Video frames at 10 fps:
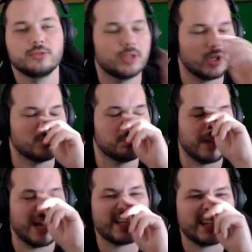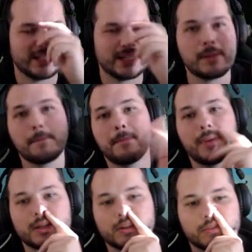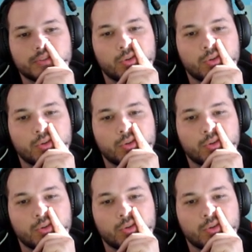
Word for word: to go back, but of